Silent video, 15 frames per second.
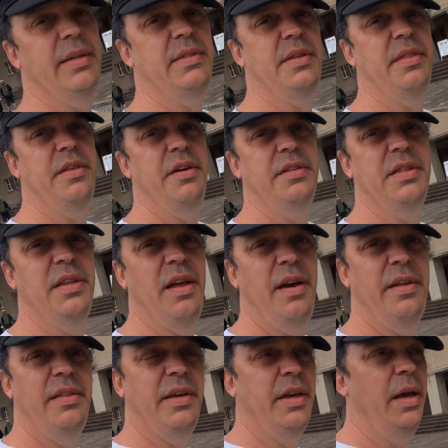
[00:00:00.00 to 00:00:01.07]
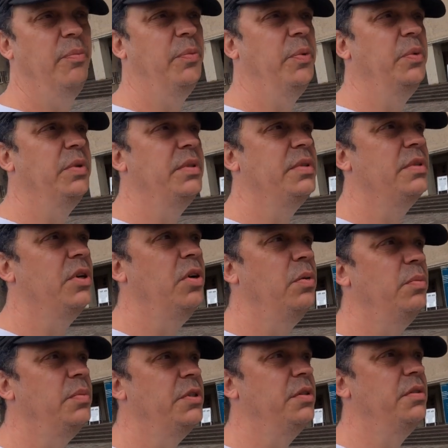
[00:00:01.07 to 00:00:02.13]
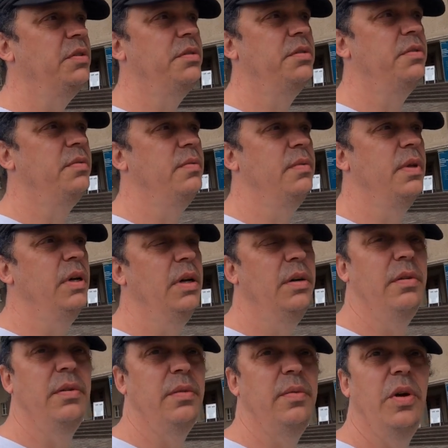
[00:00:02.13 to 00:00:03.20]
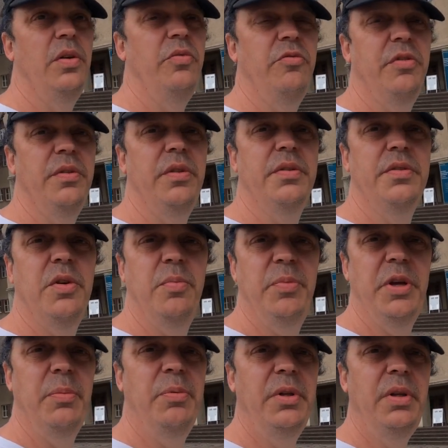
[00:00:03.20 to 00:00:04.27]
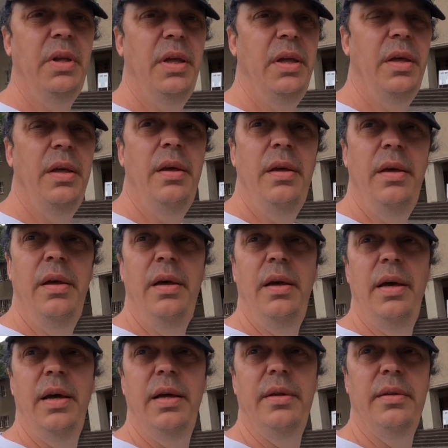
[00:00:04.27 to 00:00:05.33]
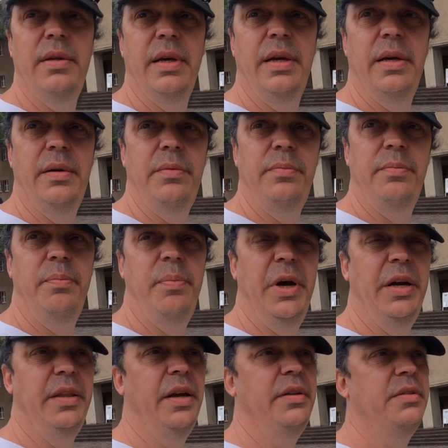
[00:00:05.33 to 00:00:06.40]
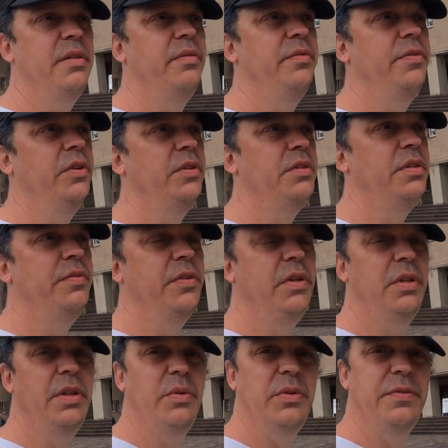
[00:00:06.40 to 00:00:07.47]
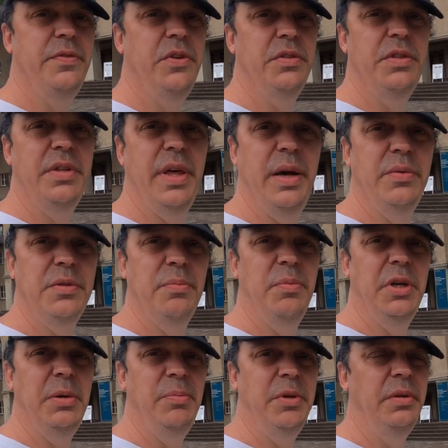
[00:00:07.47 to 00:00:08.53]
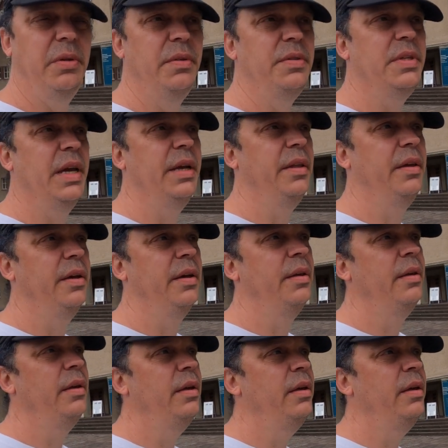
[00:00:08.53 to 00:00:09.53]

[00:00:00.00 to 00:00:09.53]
1939, the camp was home to just uh, 100 or so people, and uh, by 1944, there was 40,000 people staying here.